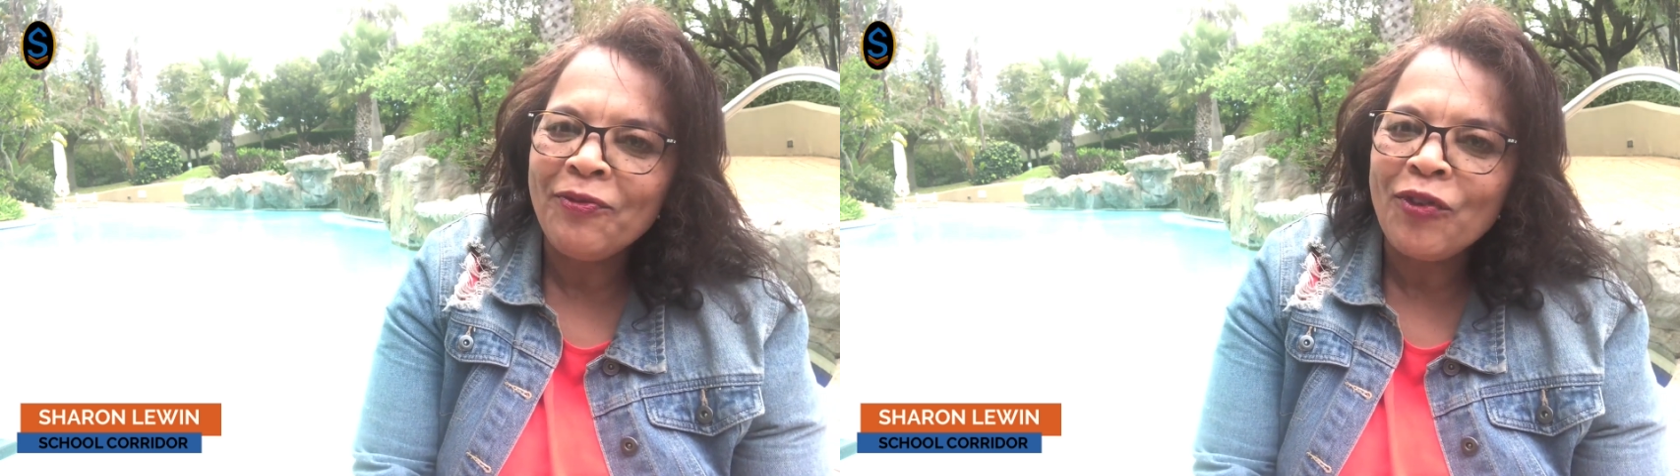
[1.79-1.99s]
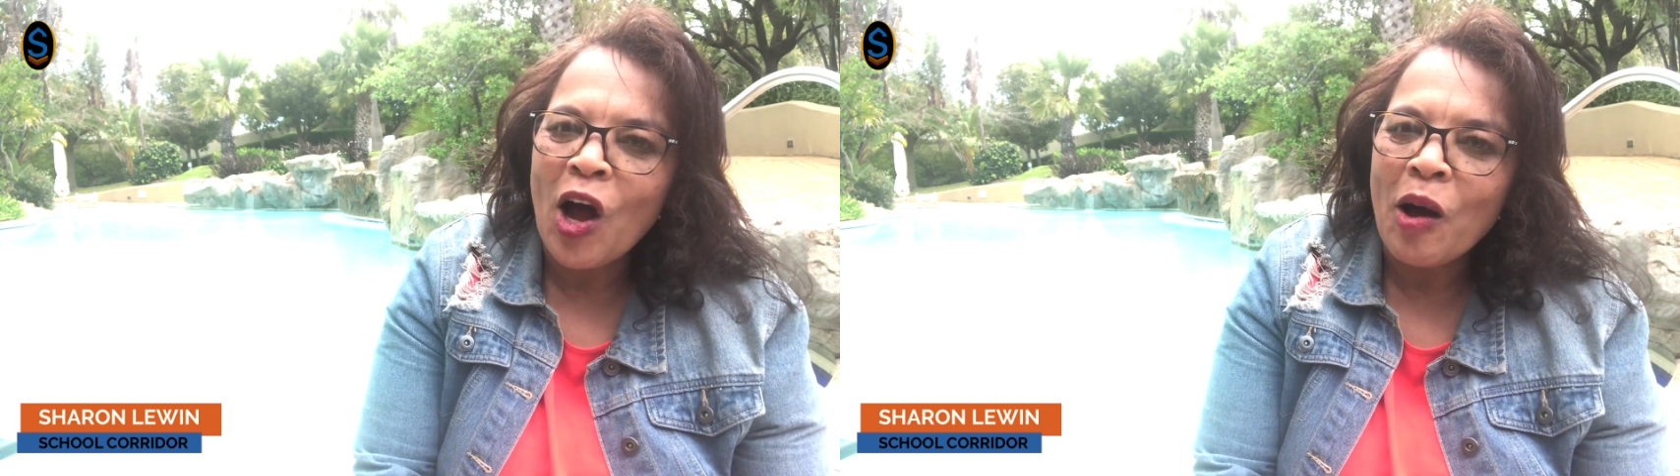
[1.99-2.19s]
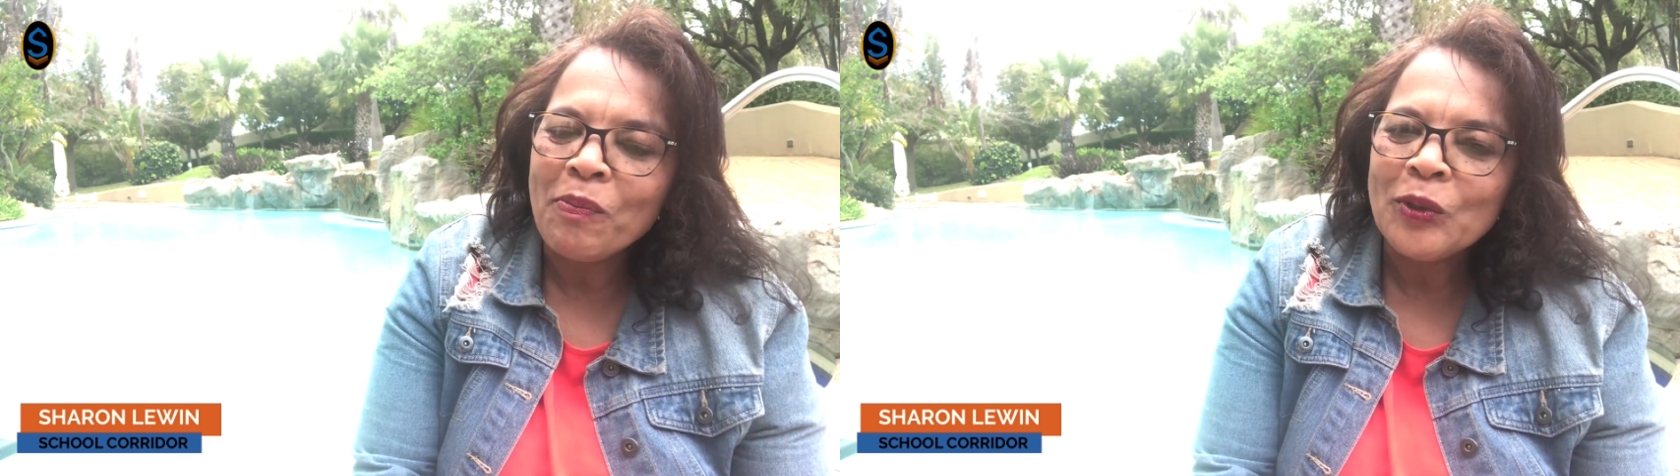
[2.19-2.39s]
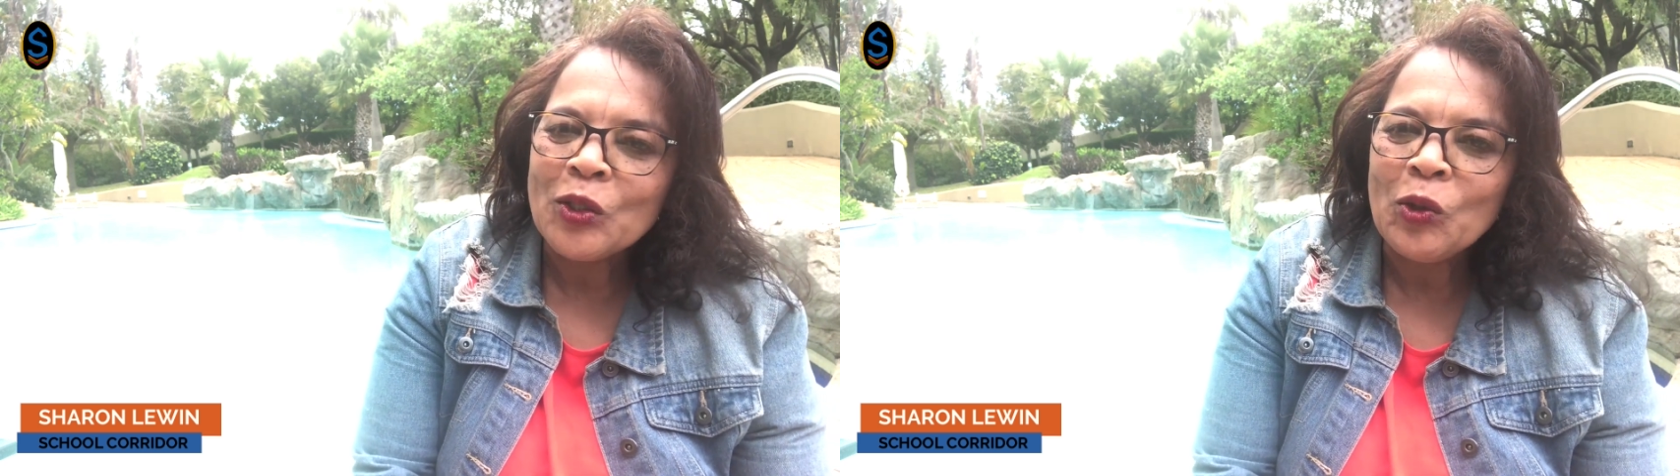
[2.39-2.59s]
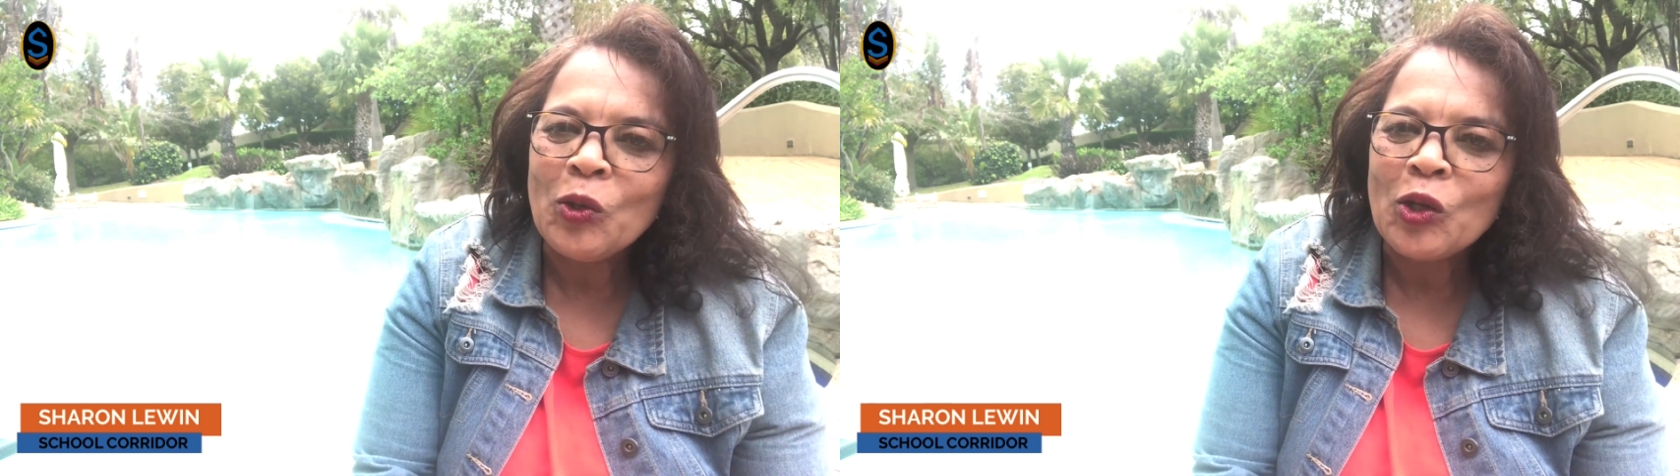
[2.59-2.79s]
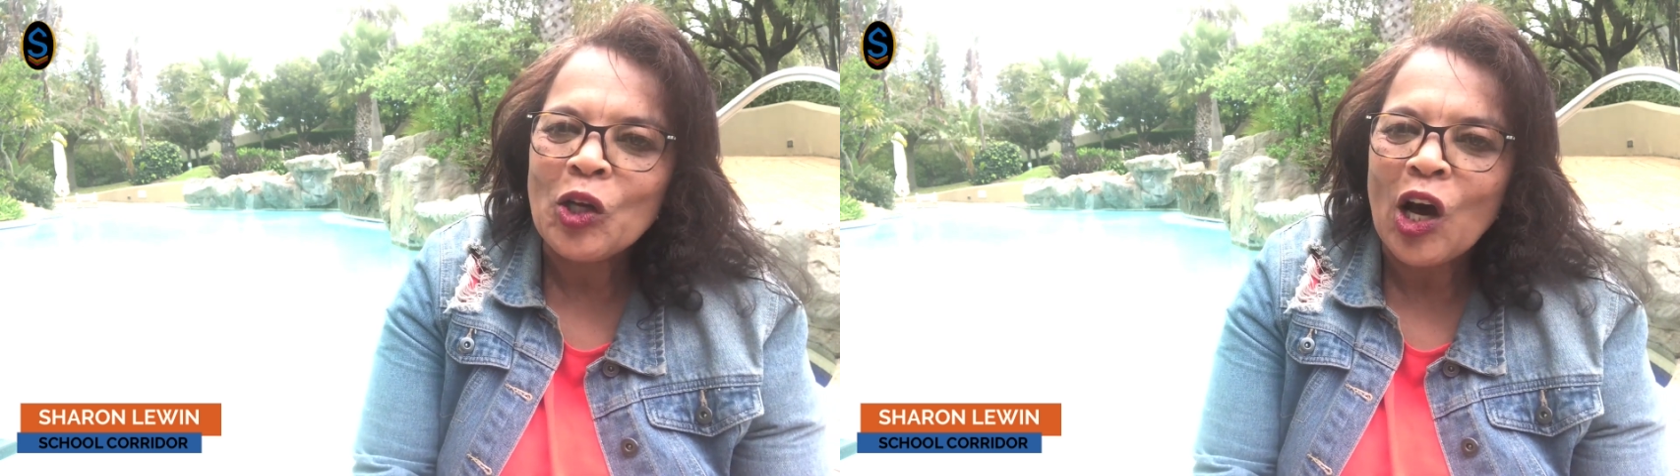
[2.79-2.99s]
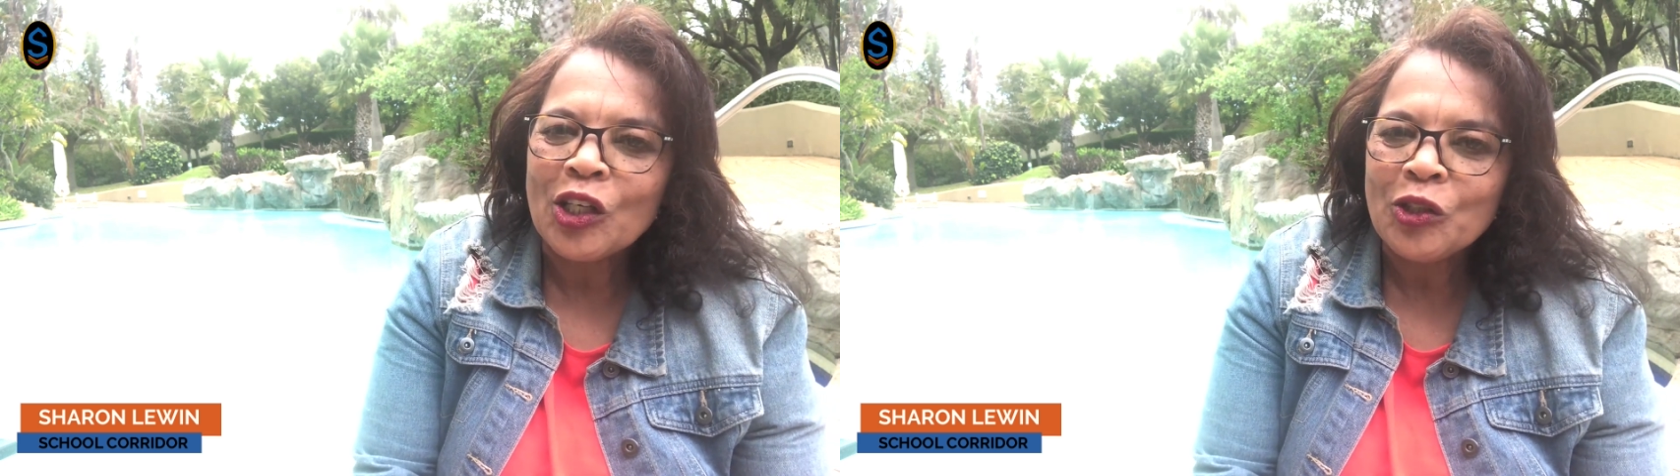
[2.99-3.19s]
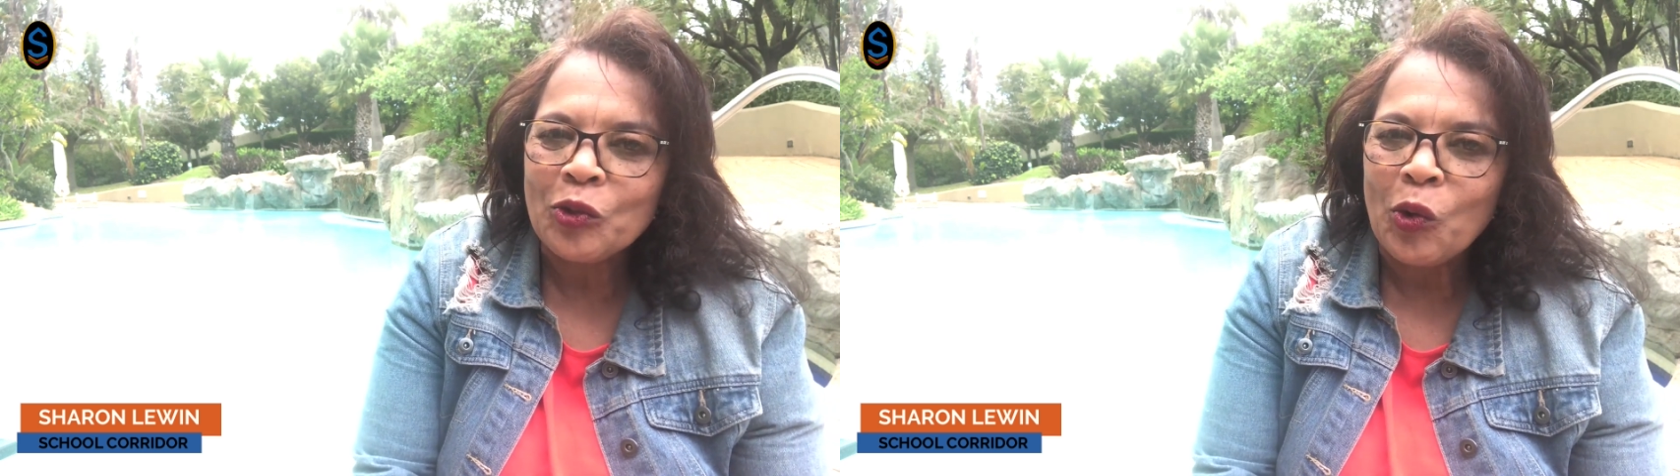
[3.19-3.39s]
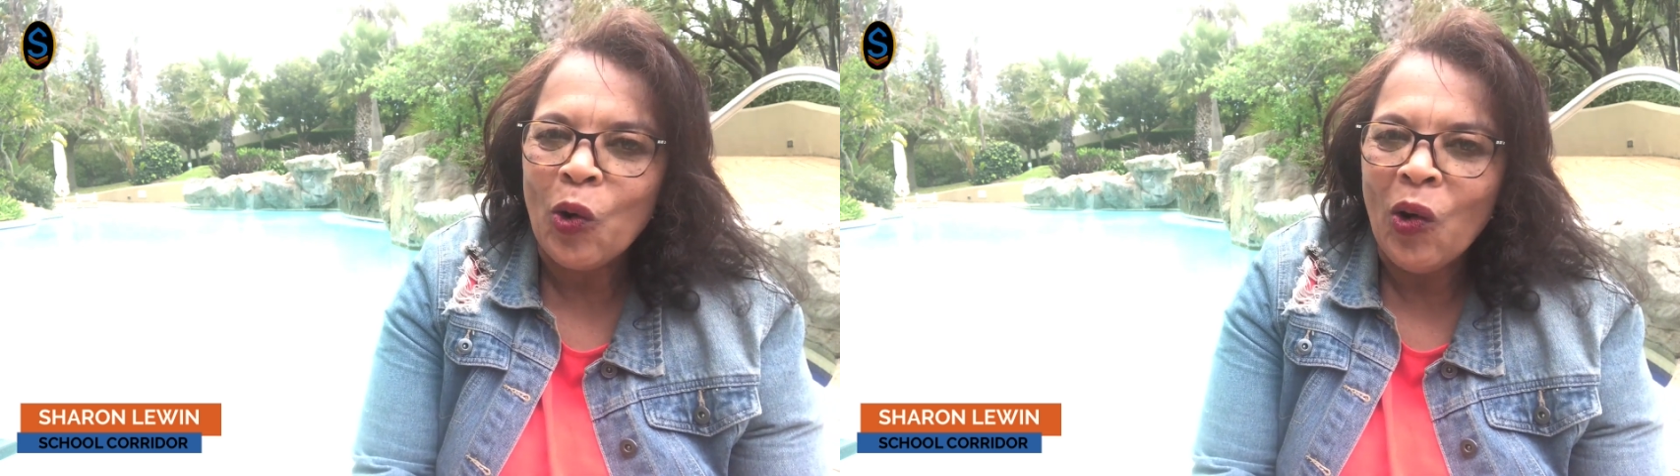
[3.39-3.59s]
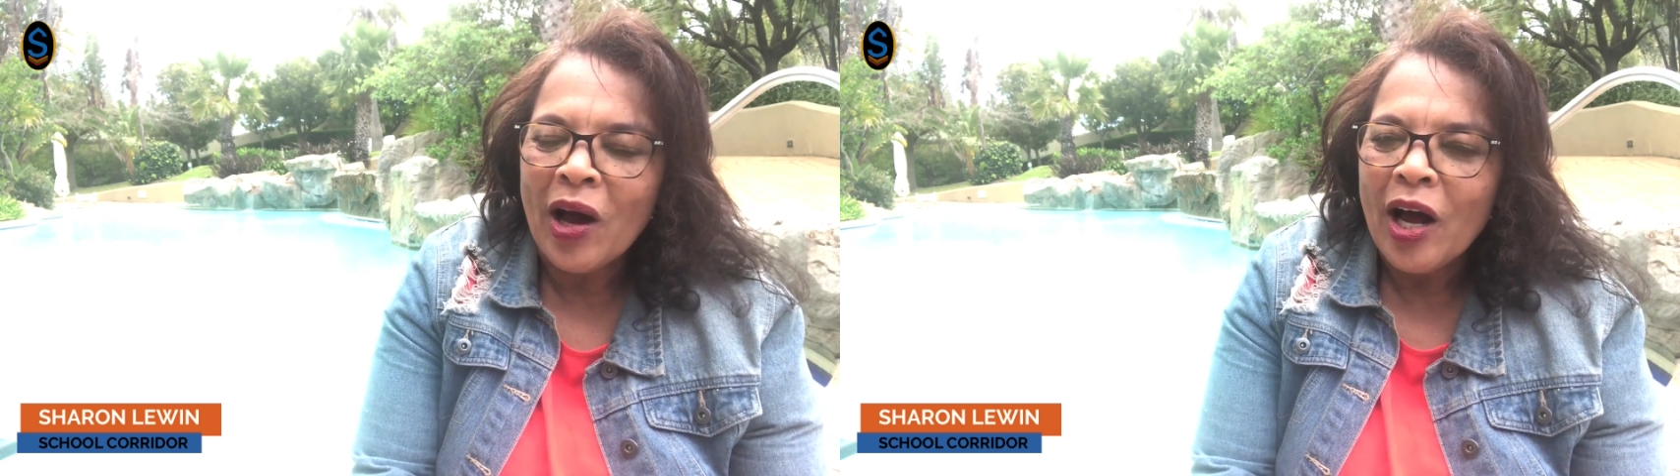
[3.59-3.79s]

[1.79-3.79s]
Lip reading: from School Corridor.